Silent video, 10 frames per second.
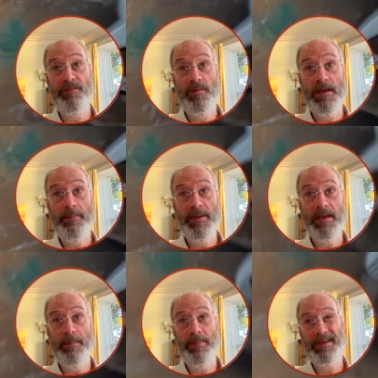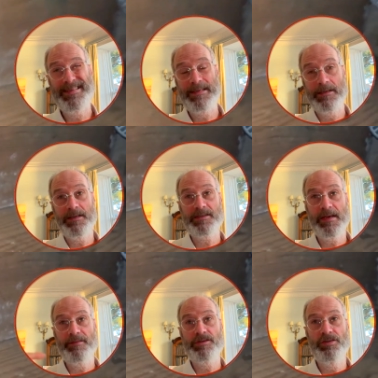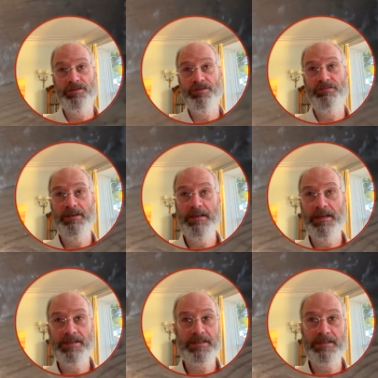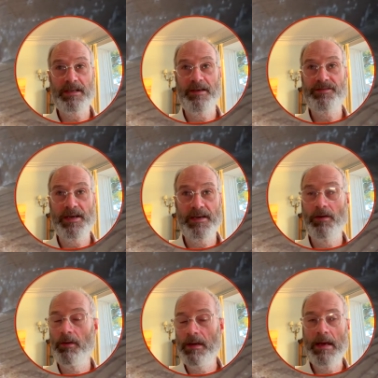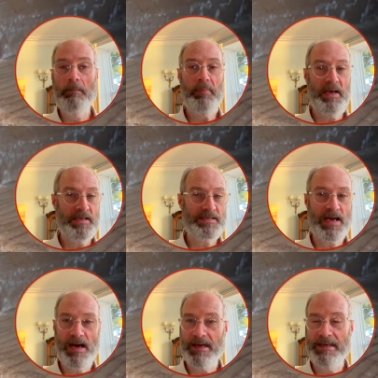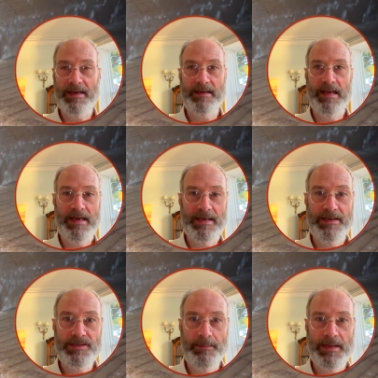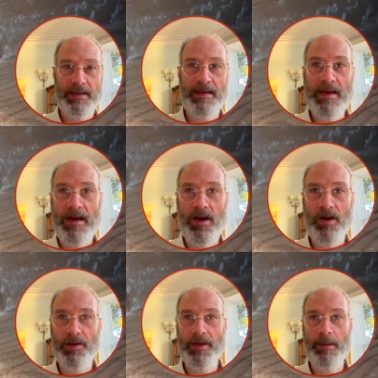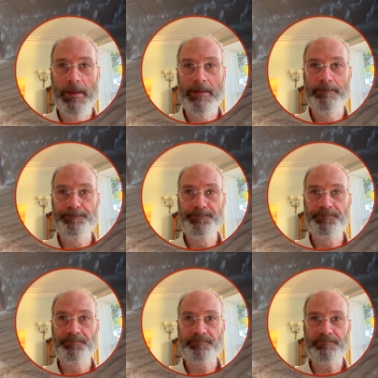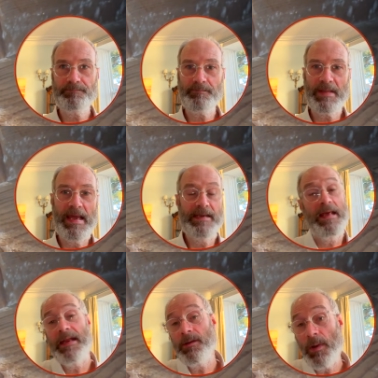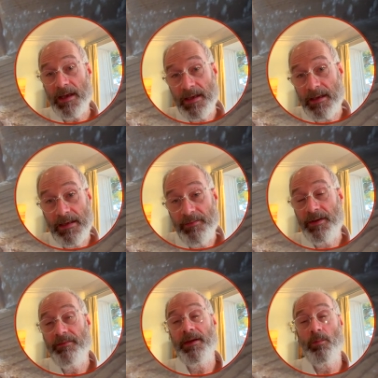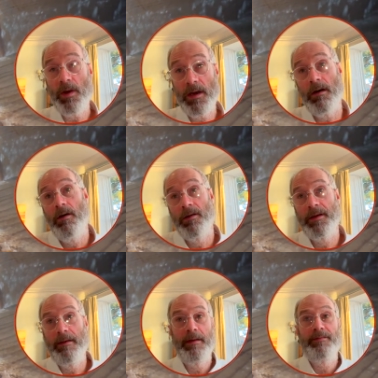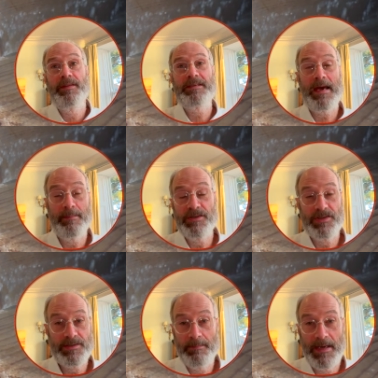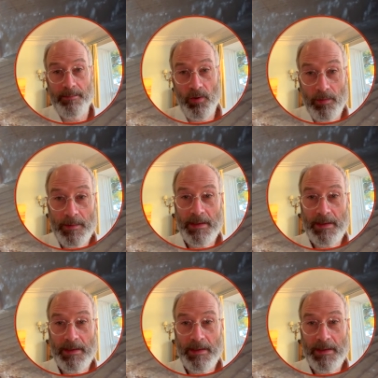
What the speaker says: reappeared, because it does have a 2 to 3 years life cycle, but it's highly unlikely to be ongoing. And anyway, even if it were ongoing, the damage is minimal.